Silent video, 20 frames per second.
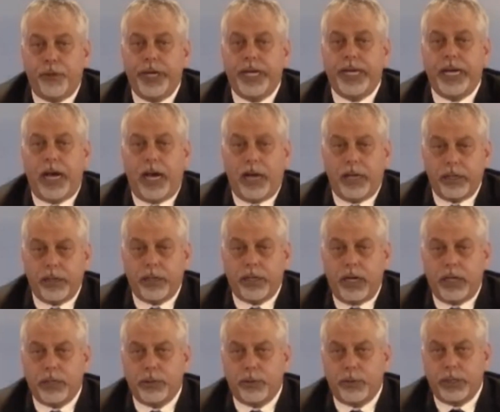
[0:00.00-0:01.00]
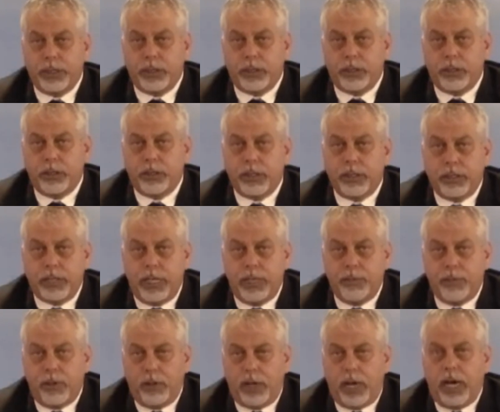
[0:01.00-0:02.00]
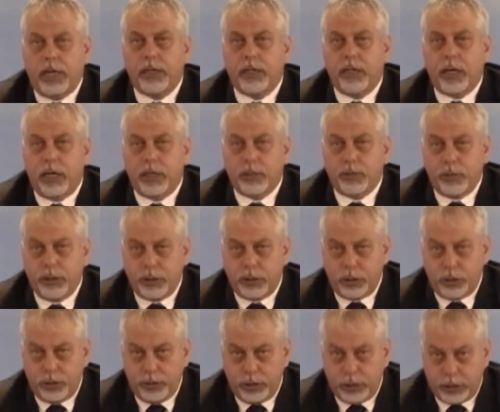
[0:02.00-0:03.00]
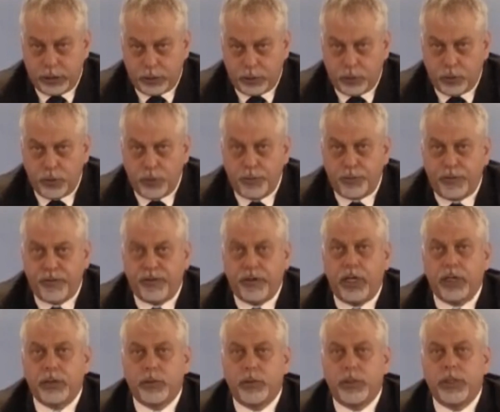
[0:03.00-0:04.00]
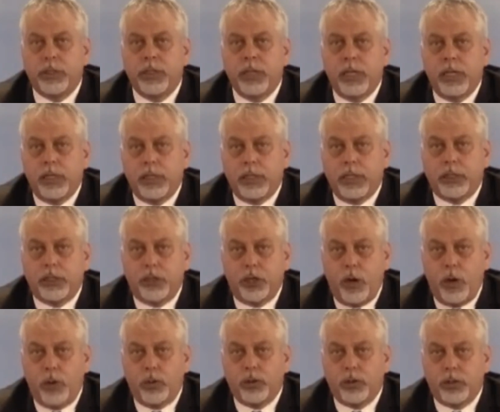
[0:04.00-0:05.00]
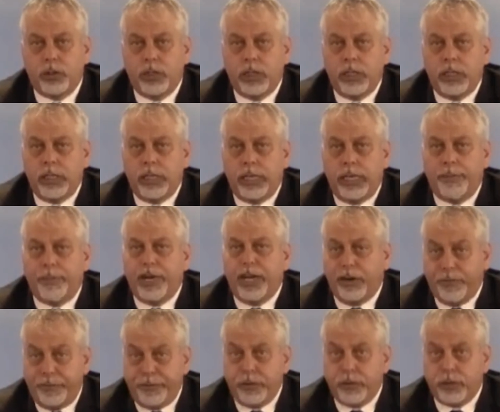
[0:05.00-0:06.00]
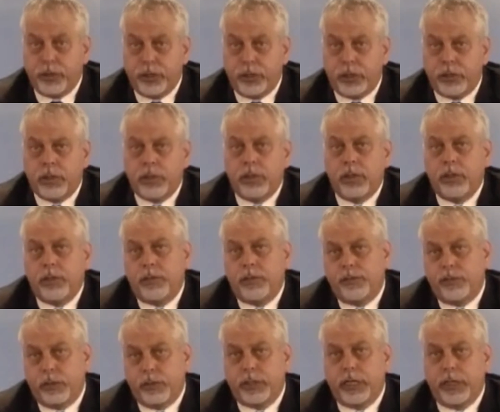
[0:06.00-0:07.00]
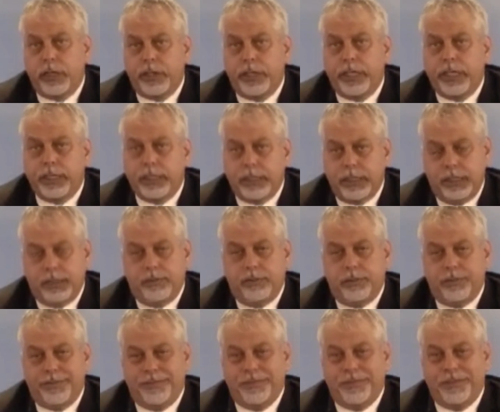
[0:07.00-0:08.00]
bring other countries to the table, other countries to this group of countries that chose a better future for their kids.